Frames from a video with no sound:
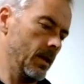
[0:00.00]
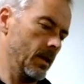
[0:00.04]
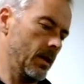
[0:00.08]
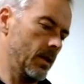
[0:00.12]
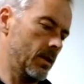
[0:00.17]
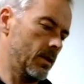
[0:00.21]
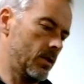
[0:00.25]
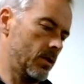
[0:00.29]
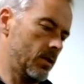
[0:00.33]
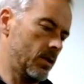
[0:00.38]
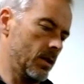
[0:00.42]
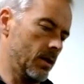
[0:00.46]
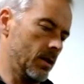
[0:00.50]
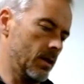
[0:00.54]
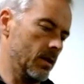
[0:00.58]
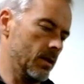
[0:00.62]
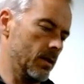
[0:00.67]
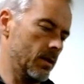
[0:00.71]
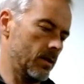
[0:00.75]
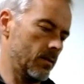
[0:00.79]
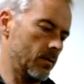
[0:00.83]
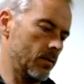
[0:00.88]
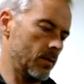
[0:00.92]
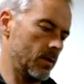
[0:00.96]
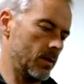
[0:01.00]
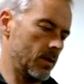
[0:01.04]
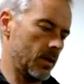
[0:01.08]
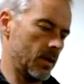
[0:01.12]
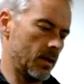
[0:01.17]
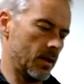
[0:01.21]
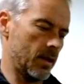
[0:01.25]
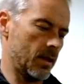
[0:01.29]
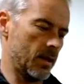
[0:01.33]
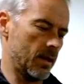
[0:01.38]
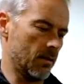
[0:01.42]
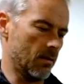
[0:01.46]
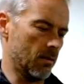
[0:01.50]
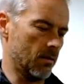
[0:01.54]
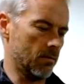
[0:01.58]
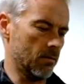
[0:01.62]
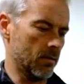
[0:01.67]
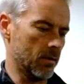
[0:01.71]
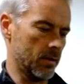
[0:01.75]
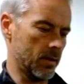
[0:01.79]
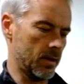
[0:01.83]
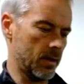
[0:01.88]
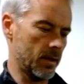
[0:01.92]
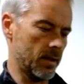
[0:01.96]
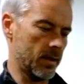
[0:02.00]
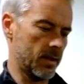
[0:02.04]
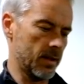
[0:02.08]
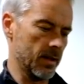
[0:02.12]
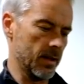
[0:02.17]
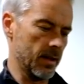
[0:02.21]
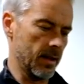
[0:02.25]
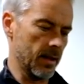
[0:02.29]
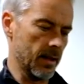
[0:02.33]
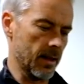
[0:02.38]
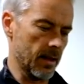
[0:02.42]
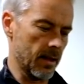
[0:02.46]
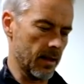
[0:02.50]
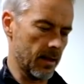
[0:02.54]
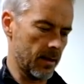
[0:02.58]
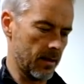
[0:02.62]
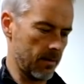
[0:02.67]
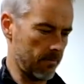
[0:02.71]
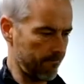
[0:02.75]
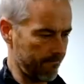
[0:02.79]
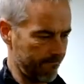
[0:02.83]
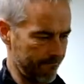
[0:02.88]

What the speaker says: Let's check this one. Yeah, here, oh, here it's a little.